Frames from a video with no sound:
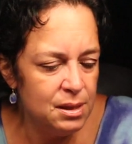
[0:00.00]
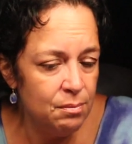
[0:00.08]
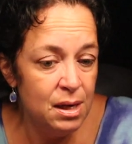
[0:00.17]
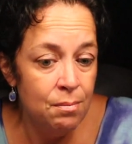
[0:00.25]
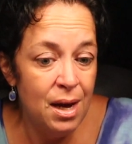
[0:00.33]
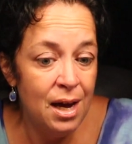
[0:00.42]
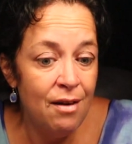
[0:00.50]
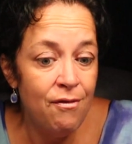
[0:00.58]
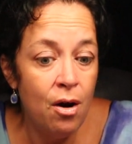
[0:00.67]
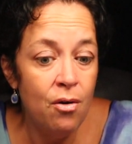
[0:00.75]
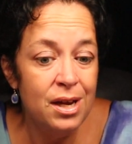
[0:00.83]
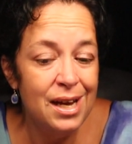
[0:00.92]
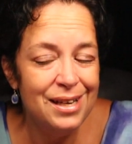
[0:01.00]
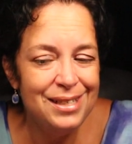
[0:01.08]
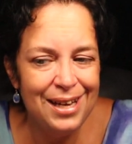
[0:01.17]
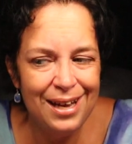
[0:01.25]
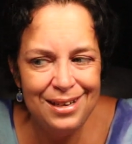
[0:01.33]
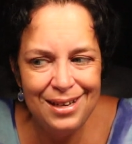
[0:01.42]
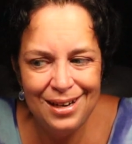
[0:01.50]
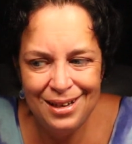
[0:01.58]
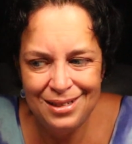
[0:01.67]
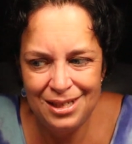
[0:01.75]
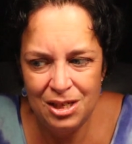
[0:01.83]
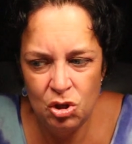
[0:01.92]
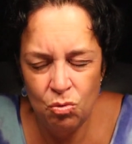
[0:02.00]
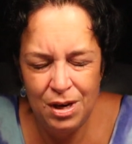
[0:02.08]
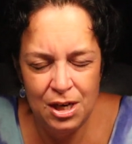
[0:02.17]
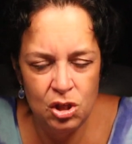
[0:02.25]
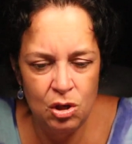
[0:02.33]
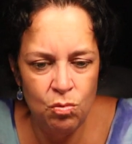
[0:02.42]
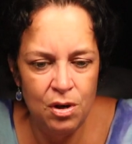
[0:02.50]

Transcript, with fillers: Somebody may have already attended a situation